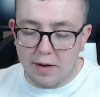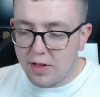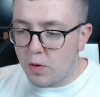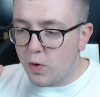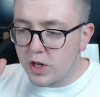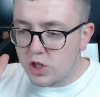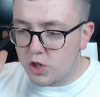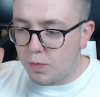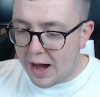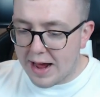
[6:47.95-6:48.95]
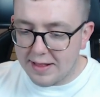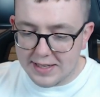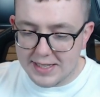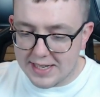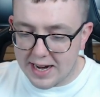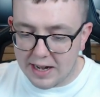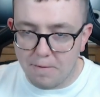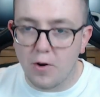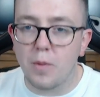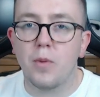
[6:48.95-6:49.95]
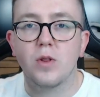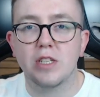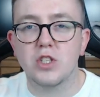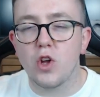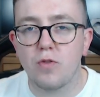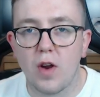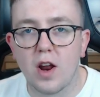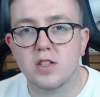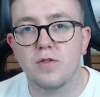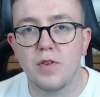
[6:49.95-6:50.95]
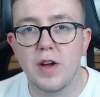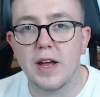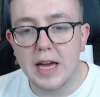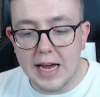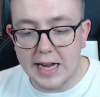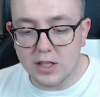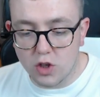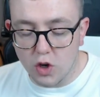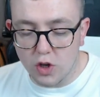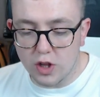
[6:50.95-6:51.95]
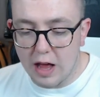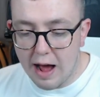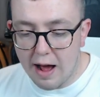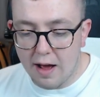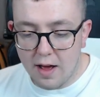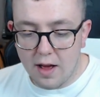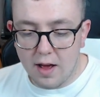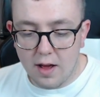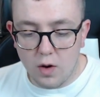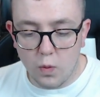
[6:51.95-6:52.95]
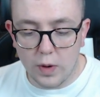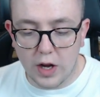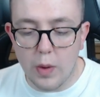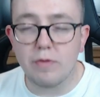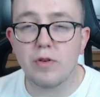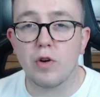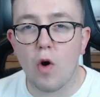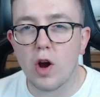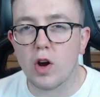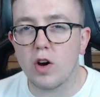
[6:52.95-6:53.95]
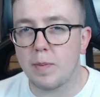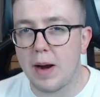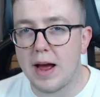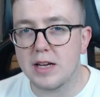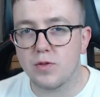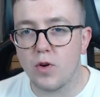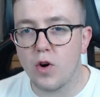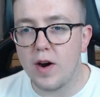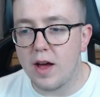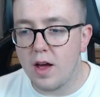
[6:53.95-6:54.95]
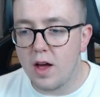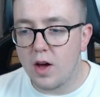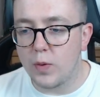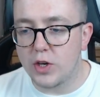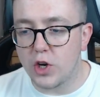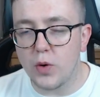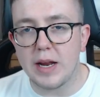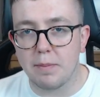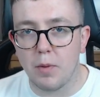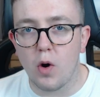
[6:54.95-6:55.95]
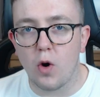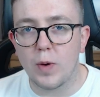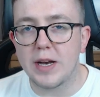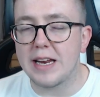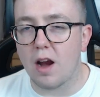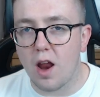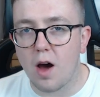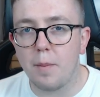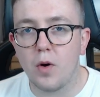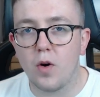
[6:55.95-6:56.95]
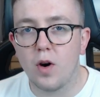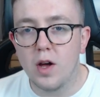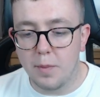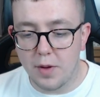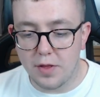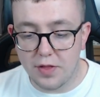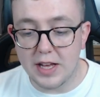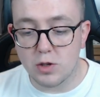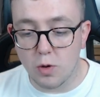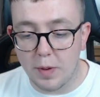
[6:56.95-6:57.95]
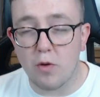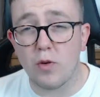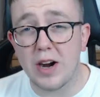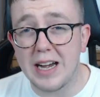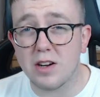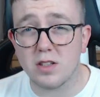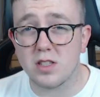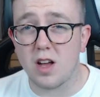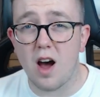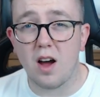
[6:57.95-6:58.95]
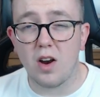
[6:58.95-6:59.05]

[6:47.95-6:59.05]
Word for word: If they want to play this attacking football, this new philosophy, it's good that we're going for the right kind of players for it. We do need more. We need a lot more, but this will be a really good start.